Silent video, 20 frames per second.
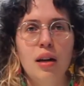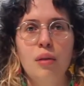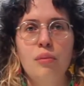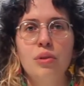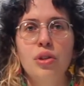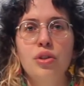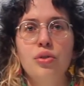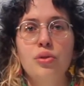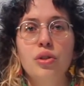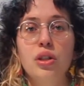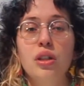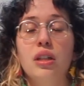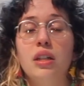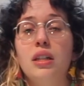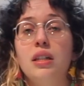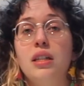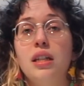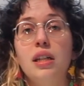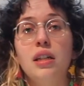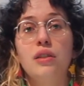You
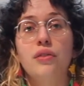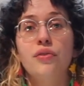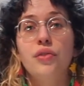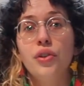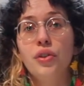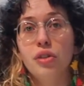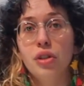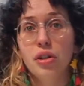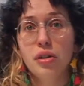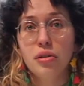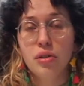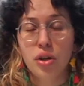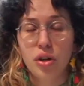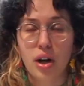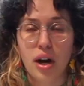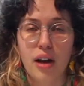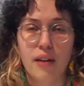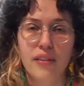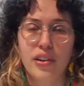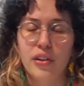could take a photo or
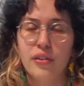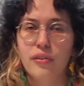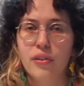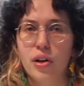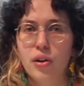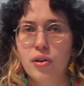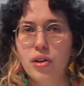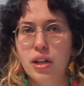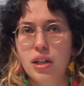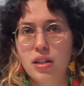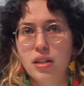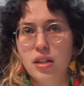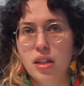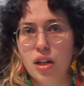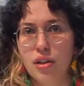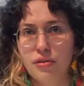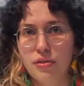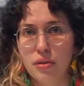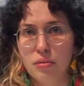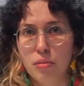have your phone in
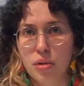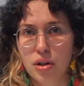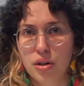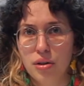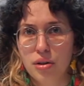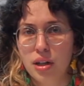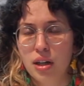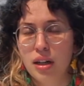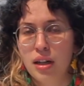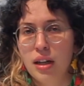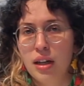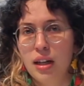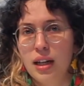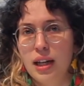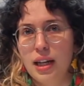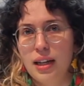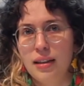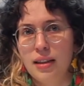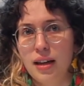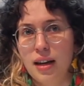selfie mode,
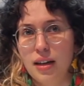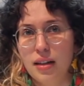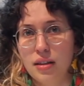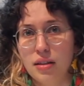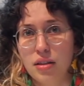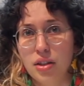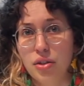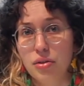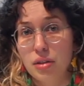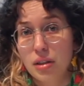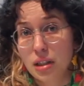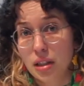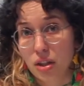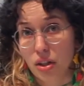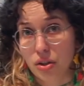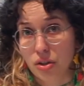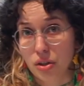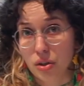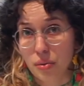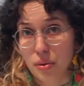and we can
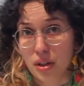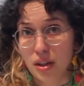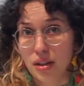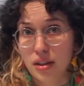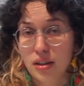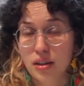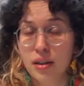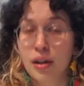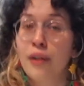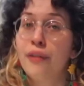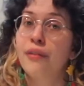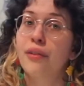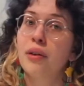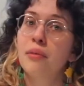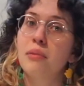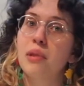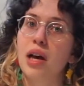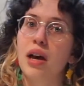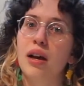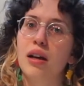also work
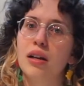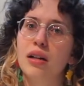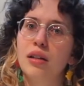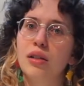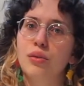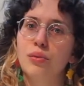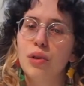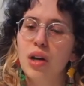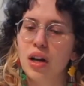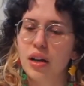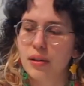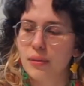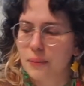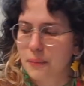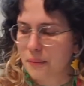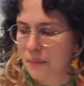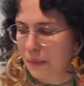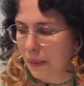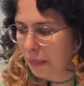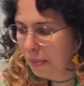from that as well.
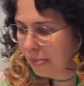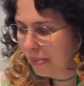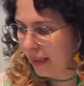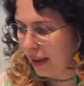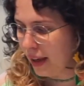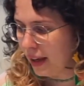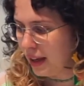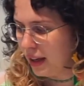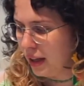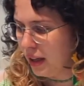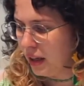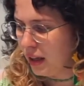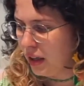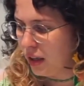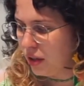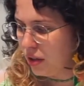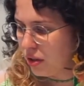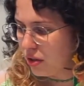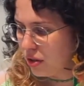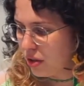
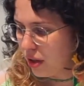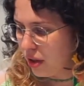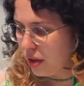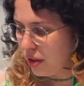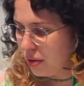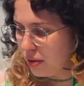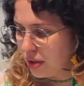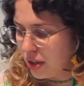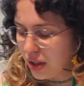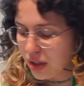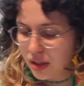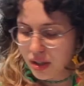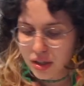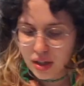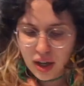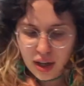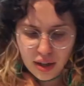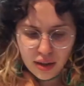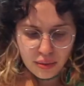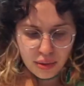So to
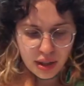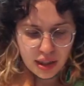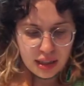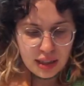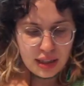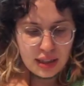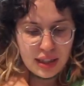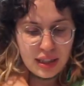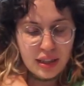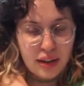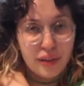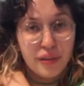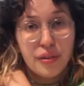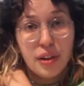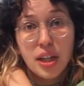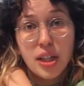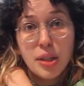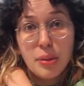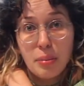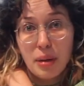start, we're going to need a
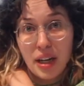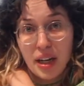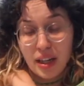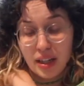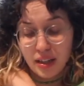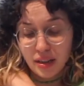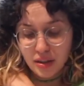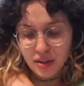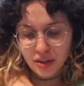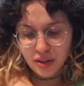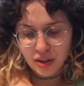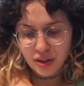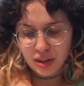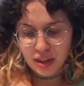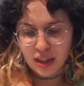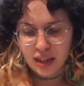fresh page,